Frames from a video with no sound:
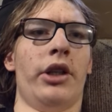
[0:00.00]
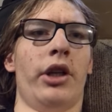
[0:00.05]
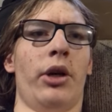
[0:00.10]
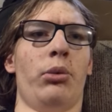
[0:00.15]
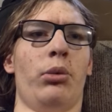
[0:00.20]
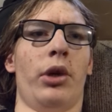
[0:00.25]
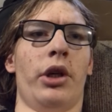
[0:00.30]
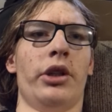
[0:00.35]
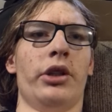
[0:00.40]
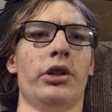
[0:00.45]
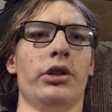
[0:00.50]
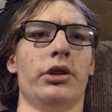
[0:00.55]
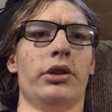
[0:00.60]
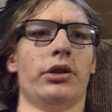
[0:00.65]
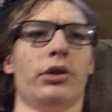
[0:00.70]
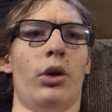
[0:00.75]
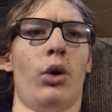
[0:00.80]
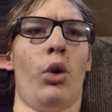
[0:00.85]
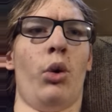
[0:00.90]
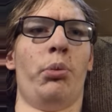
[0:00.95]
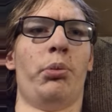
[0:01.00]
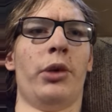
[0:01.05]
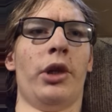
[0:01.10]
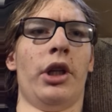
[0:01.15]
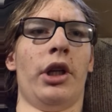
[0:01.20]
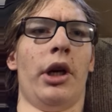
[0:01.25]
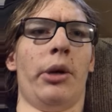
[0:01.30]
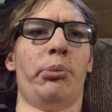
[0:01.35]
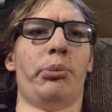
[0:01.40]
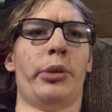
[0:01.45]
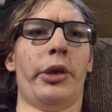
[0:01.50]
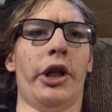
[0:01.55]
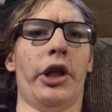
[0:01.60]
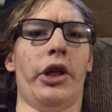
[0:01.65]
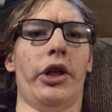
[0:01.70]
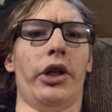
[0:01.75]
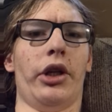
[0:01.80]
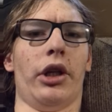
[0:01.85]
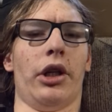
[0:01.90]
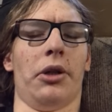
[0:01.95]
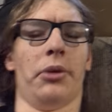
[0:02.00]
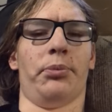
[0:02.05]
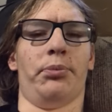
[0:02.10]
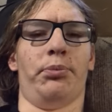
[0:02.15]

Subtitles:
I want to open up a